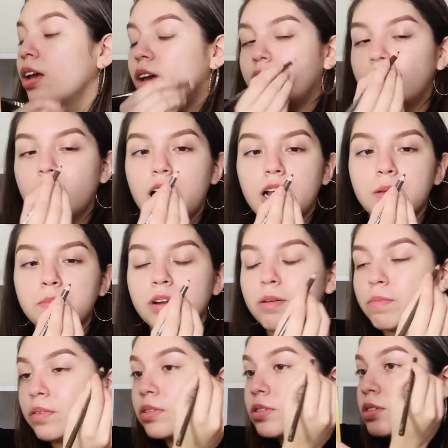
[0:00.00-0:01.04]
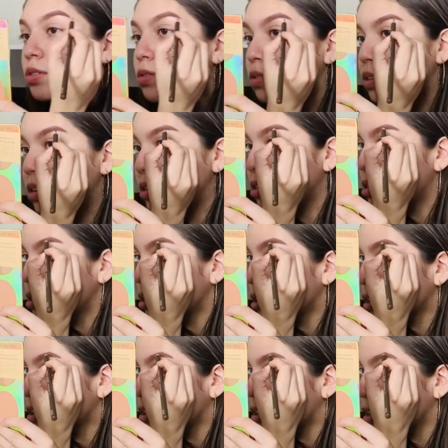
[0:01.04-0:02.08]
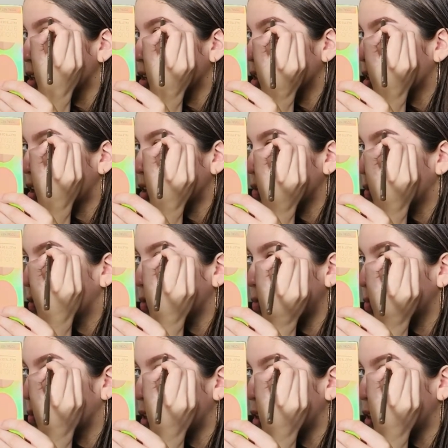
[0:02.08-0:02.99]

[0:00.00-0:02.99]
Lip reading: and an eyebrow pencil isn't a good thing in life.